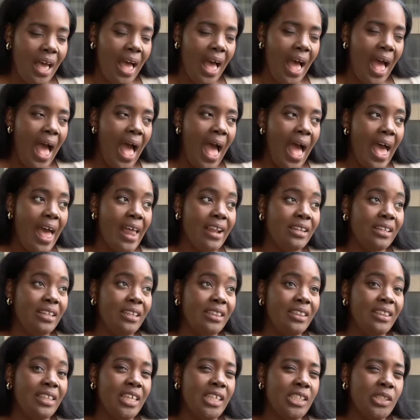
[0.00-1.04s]
And
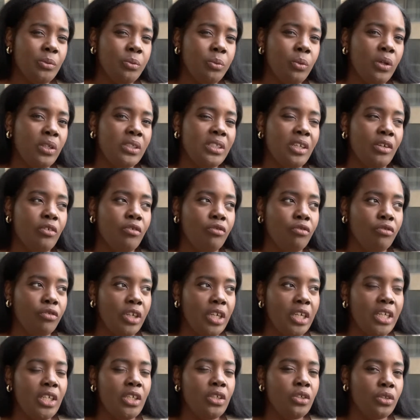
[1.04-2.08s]
this was a
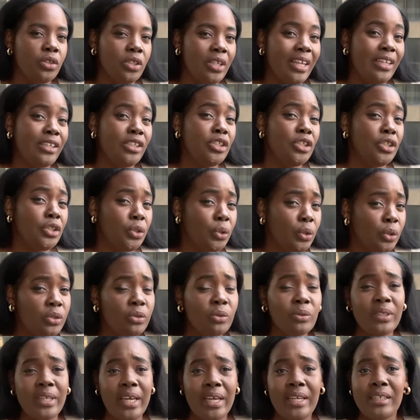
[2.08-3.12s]
really good and
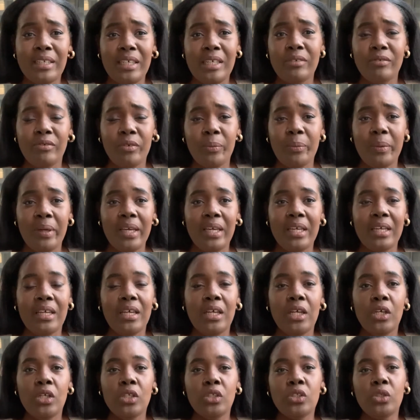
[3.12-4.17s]
useful technique for me
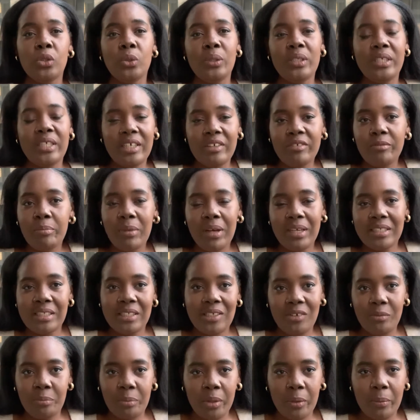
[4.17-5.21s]
to give
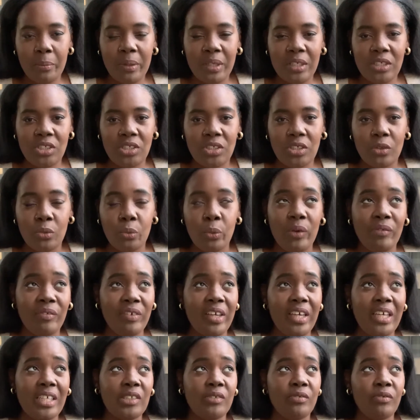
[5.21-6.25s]
myself permission, whether
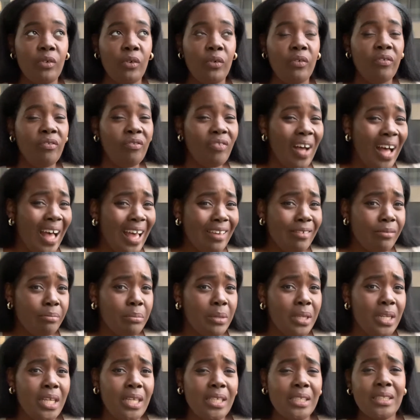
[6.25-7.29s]
it's for 5
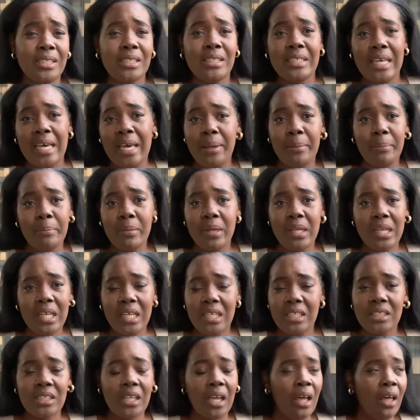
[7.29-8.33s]
minutes, 10
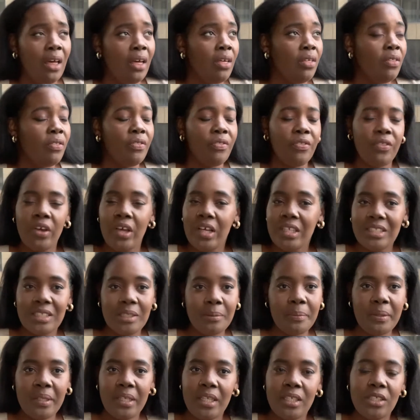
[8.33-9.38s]
minutes, 30
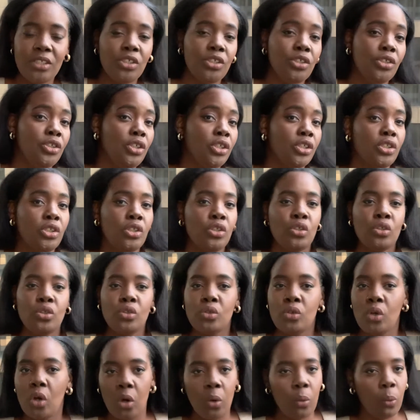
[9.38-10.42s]
minutes, to just
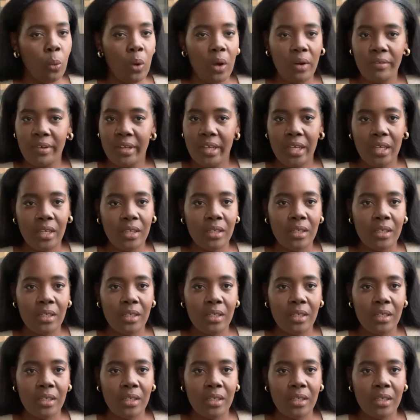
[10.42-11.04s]
stop worrying